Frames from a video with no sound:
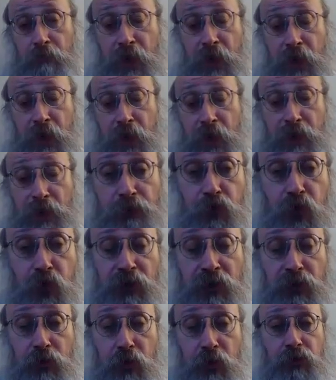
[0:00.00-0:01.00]
many of you I
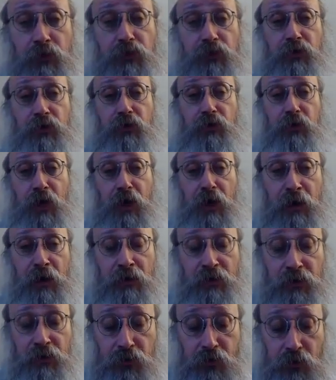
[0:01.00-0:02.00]
don't see
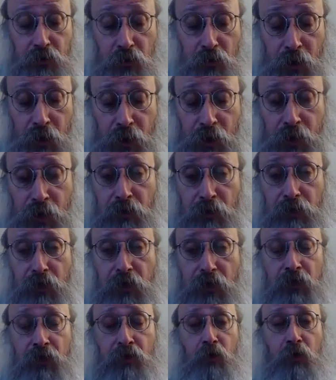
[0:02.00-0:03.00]
as you
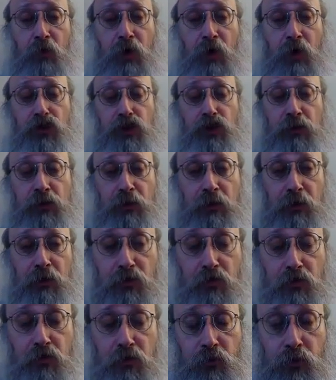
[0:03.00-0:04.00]
are watching
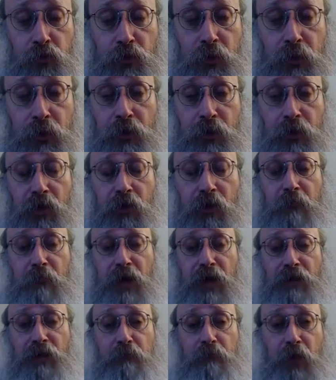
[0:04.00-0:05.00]
through the
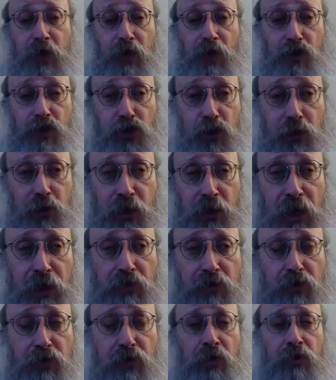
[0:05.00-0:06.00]
Chabad page and
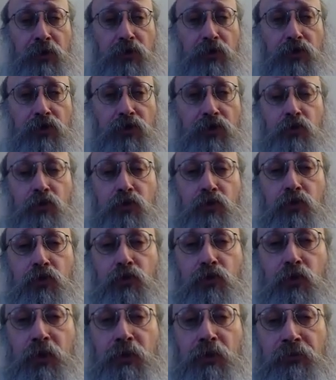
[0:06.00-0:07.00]
not
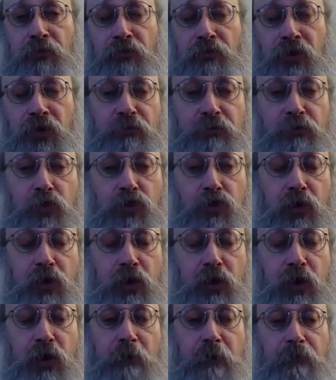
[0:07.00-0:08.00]
through Facebook.
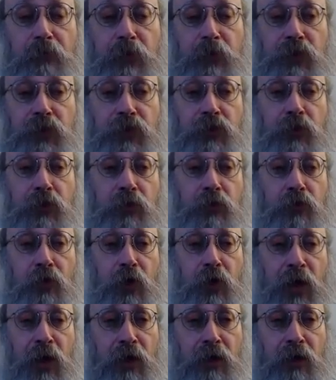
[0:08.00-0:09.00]
So
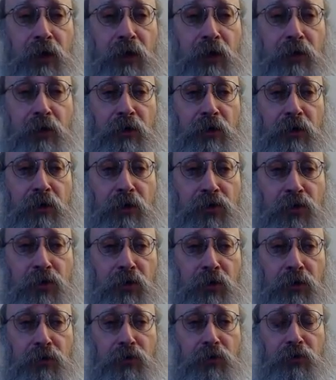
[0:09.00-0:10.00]
I
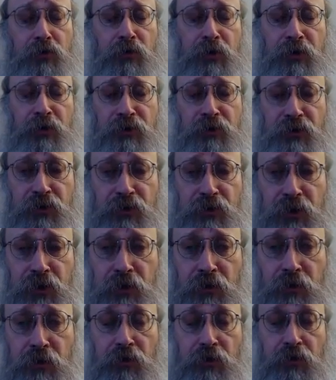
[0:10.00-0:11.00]
don't
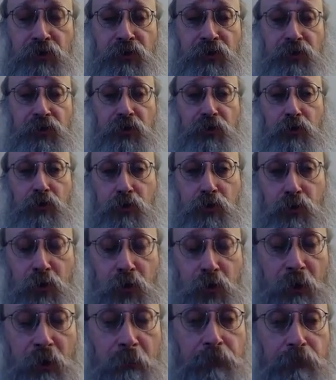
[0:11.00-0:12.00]
necessarily see you,
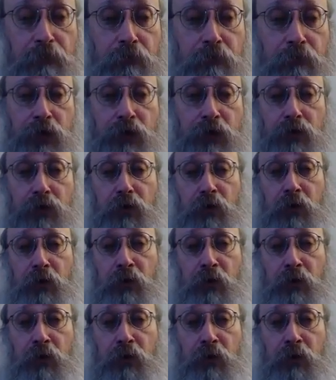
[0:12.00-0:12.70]
but